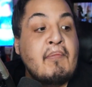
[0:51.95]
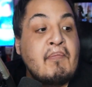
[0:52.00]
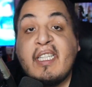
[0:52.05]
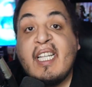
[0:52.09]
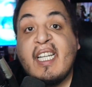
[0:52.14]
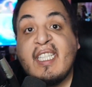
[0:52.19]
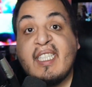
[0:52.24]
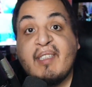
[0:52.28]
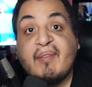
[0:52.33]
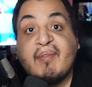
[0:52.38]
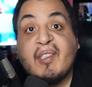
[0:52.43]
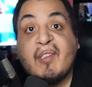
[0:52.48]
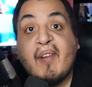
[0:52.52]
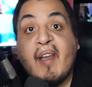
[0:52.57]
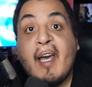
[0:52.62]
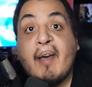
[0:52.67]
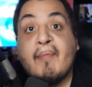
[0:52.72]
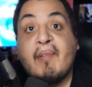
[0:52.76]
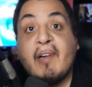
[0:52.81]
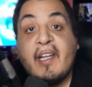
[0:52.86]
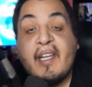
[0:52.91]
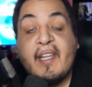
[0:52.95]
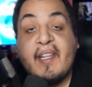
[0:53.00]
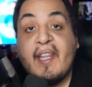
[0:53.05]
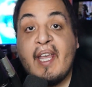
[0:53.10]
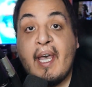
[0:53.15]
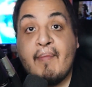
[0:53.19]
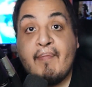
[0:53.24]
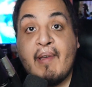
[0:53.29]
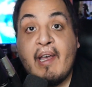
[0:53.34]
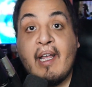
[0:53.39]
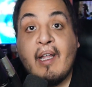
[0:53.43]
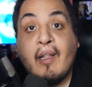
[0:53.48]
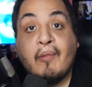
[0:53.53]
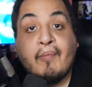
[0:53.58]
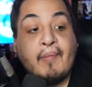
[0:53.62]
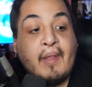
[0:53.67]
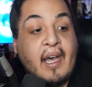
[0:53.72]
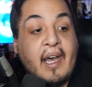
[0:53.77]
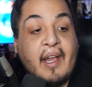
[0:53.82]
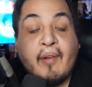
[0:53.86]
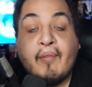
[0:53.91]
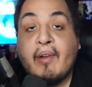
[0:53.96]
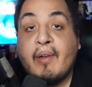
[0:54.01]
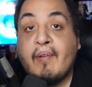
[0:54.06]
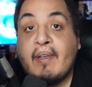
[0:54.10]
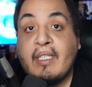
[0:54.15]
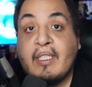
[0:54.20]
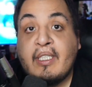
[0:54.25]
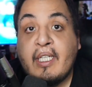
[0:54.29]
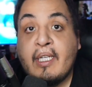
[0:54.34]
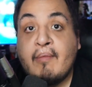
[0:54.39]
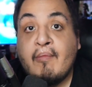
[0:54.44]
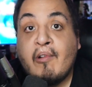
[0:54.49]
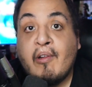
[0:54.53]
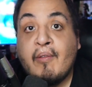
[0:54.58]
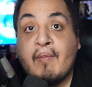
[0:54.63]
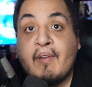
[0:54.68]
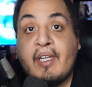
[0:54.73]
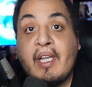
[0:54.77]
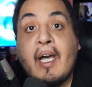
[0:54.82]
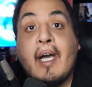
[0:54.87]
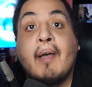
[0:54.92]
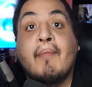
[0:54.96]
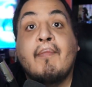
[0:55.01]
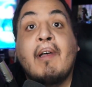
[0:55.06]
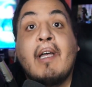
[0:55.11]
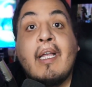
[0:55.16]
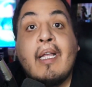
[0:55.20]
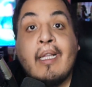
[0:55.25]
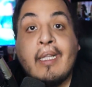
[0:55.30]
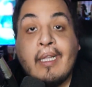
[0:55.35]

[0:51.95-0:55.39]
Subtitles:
hit that subscribe button and that bell. I don't want to waste any more of your time.